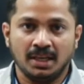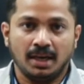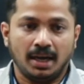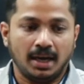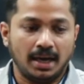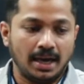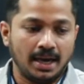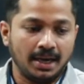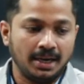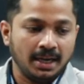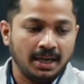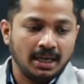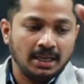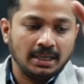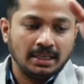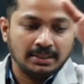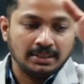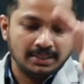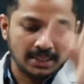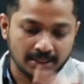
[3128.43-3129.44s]

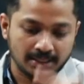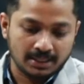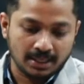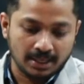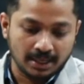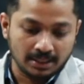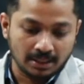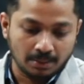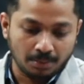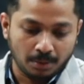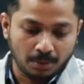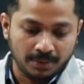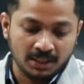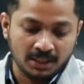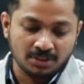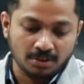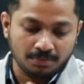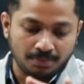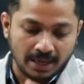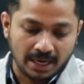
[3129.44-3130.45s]
And just learn the
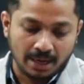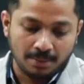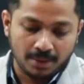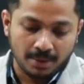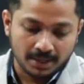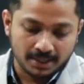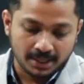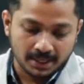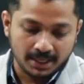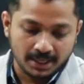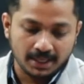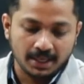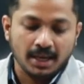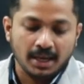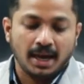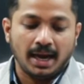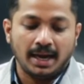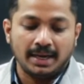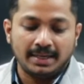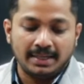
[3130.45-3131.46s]
properties of paramagnetic
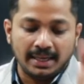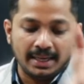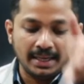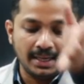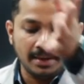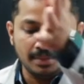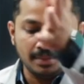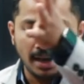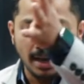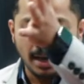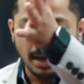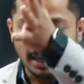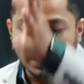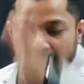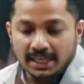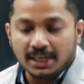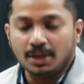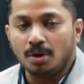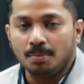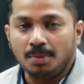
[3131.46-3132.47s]
and take it in the
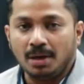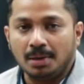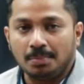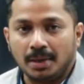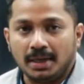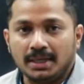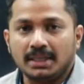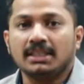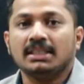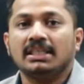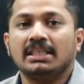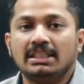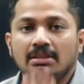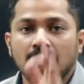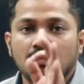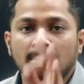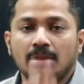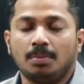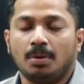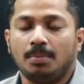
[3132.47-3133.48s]
highly dominant manner, it will
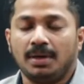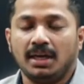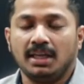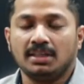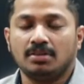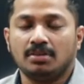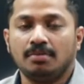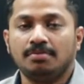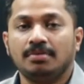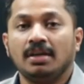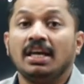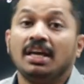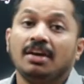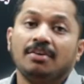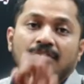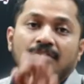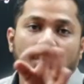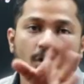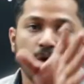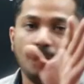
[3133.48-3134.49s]
be the properties of
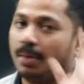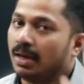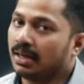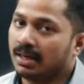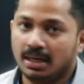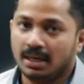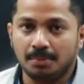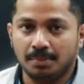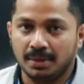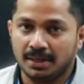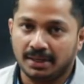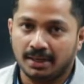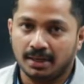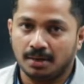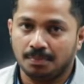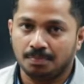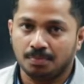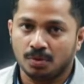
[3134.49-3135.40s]
ferromagnetic material.